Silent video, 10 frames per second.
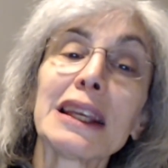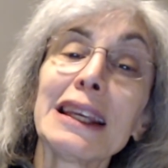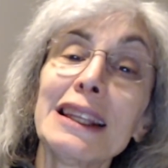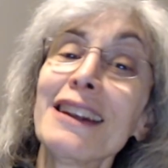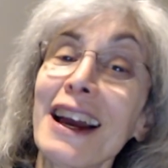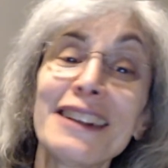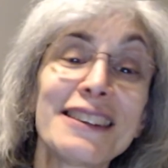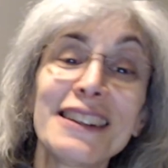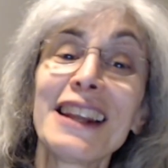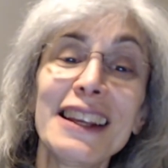in
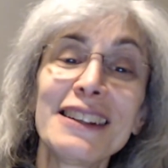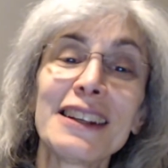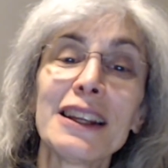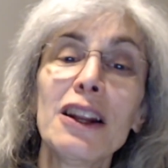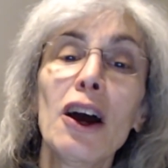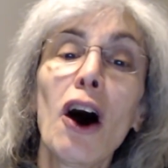1918